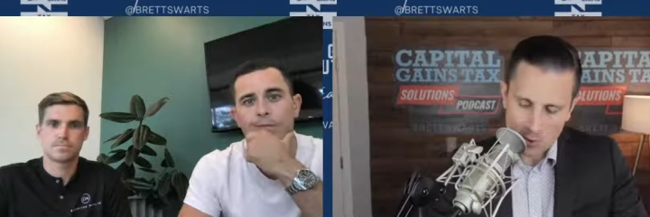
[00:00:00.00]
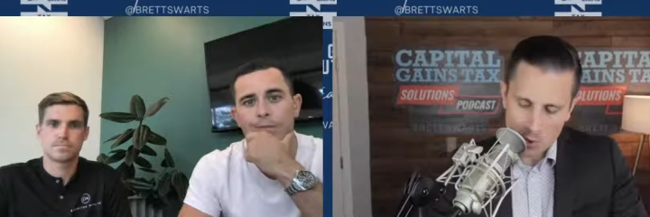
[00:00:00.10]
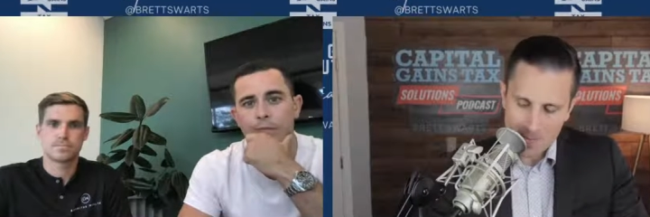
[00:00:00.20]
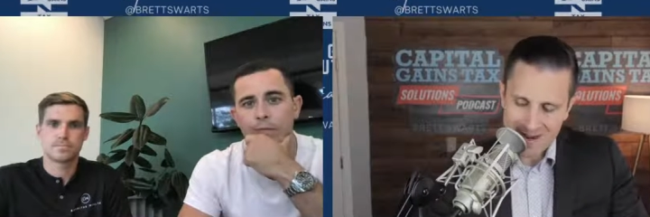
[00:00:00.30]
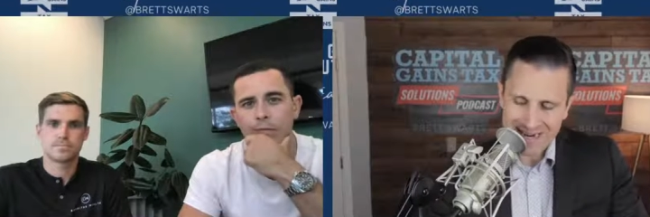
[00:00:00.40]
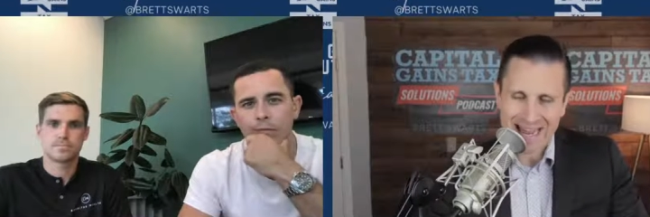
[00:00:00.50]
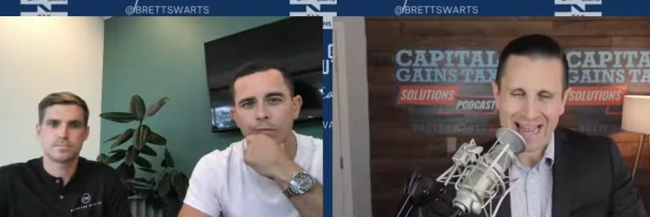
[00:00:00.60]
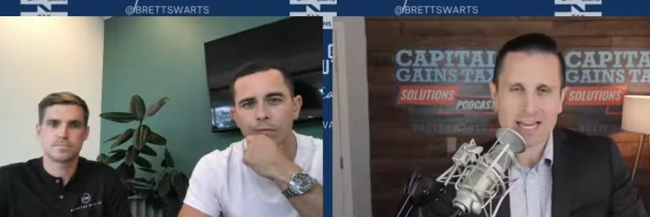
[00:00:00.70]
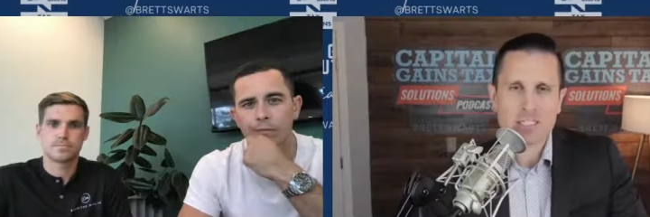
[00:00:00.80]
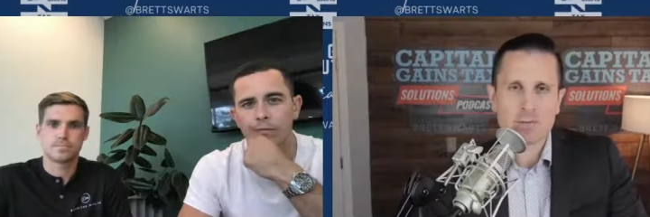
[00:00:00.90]
Speaker 1: longer about
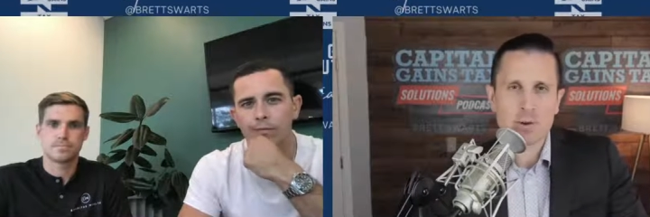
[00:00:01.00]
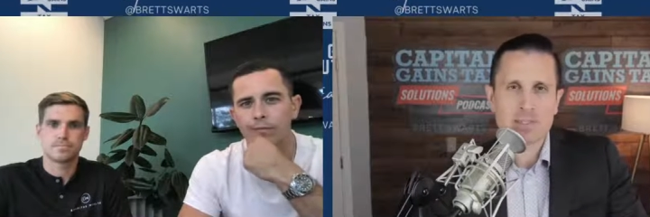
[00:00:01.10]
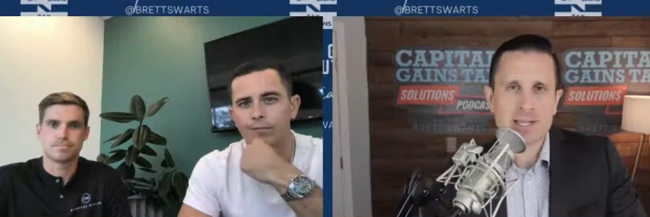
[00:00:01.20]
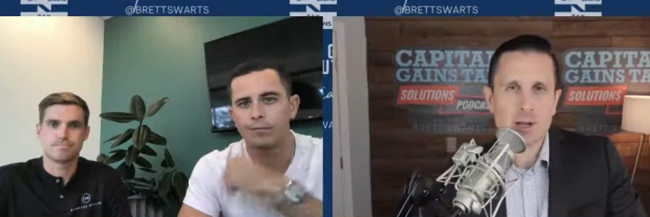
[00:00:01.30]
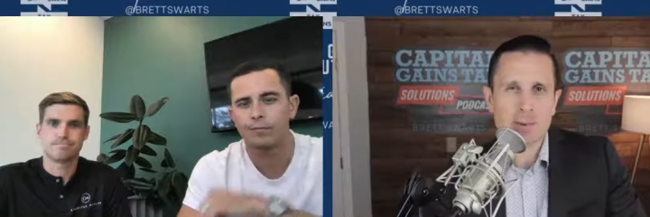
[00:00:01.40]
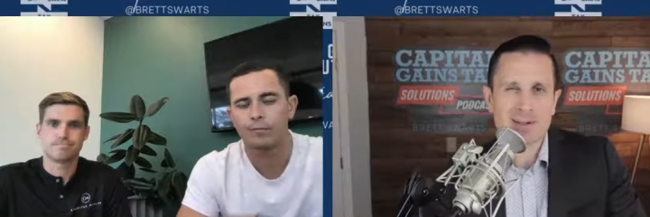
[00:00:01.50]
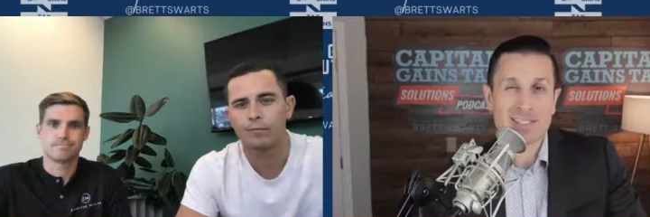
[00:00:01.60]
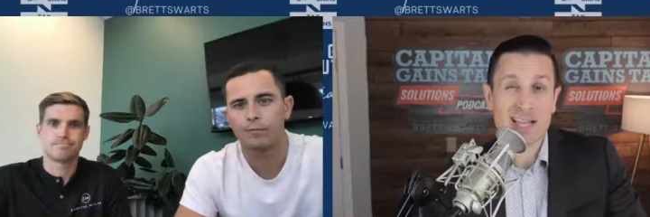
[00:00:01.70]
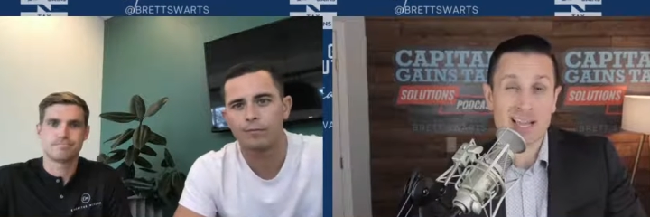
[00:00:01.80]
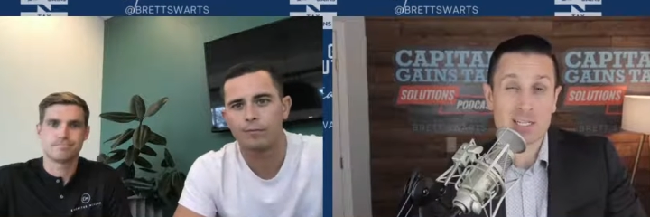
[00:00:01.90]
cash flow, it's now about
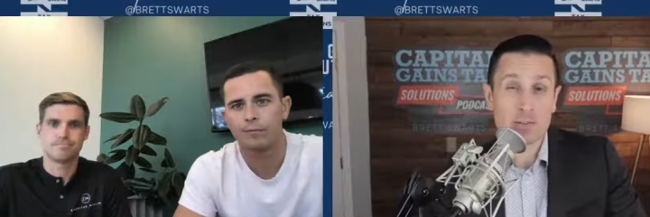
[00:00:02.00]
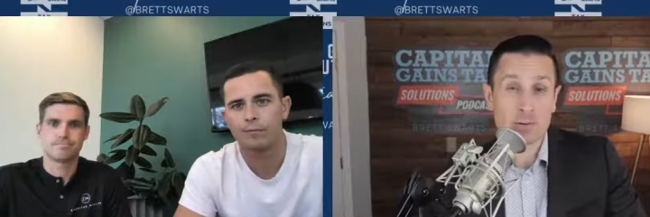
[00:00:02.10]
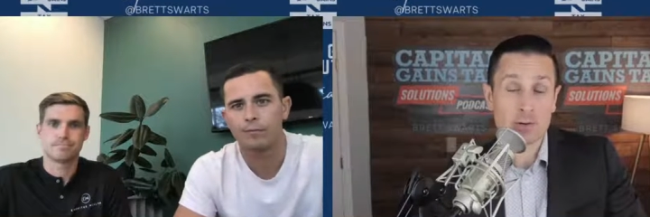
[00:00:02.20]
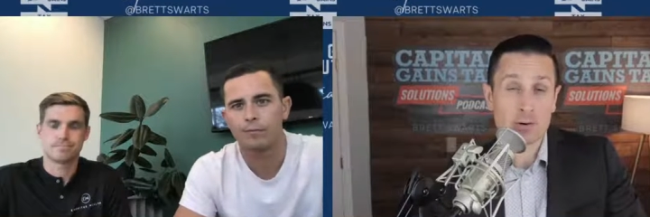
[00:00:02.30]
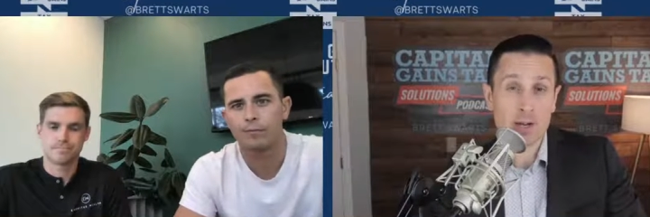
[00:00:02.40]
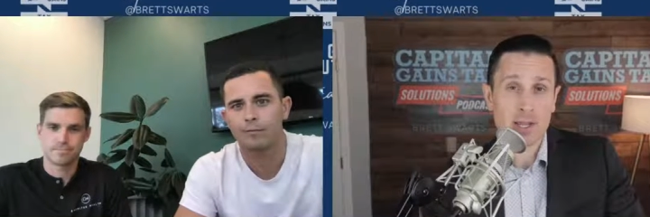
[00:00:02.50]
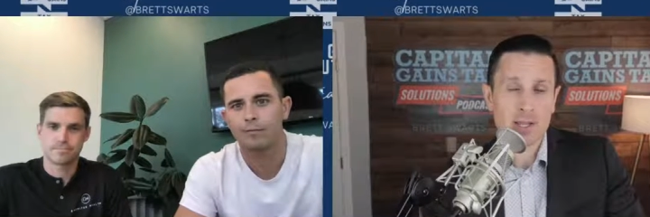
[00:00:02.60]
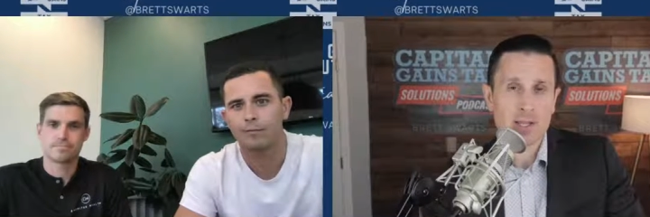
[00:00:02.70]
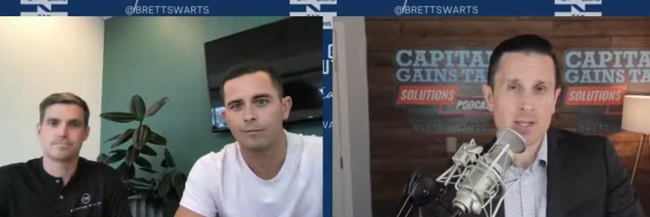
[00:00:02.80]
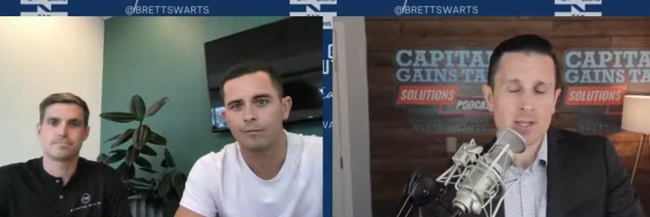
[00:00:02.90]
tax flow, right?